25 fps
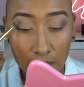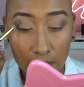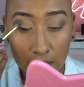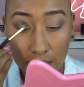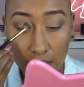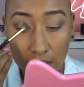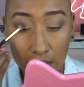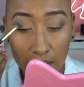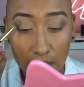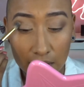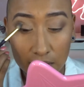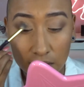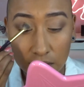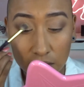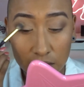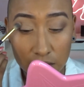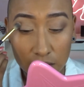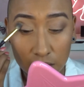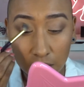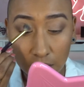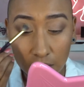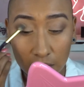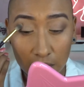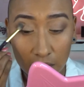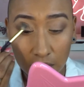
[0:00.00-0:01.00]
Again,
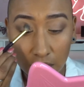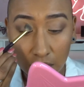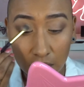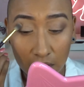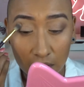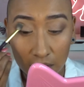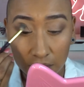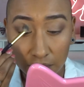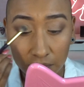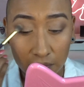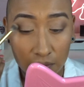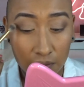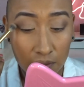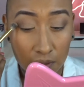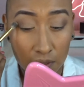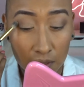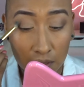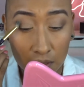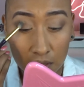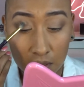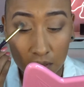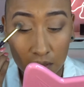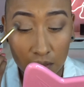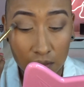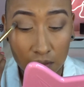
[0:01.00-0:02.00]
starting off
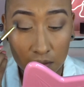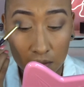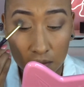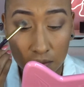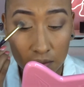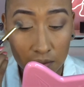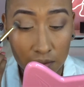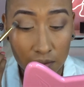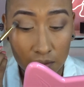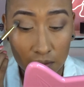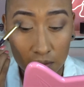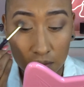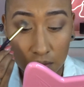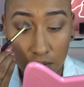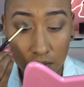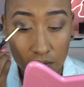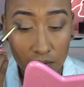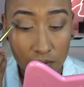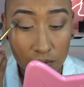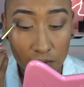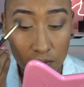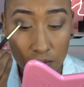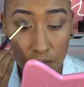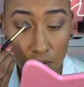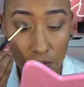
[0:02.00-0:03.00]

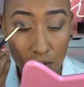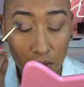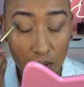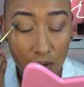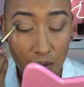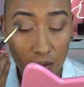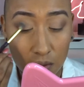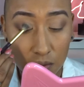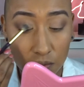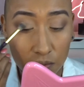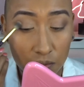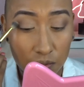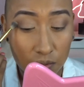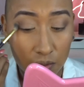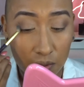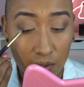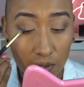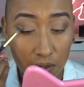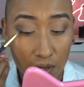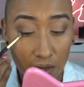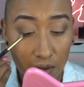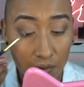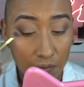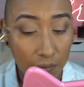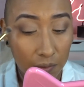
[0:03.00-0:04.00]
slow, starting
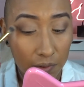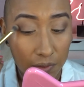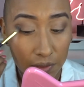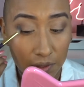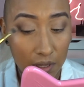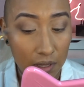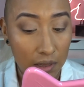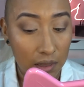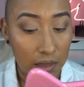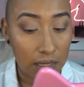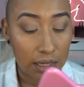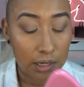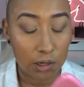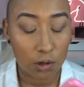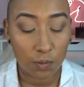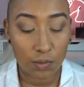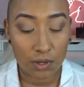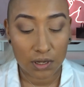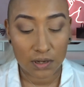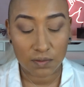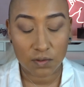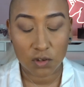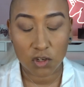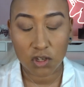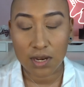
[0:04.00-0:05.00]
off with a little bit
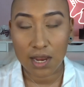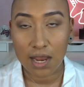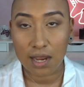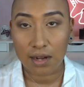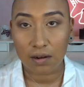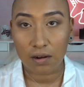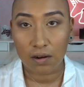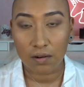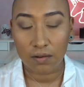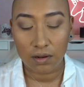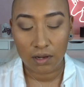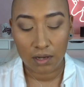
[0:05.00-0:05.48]
of shadow,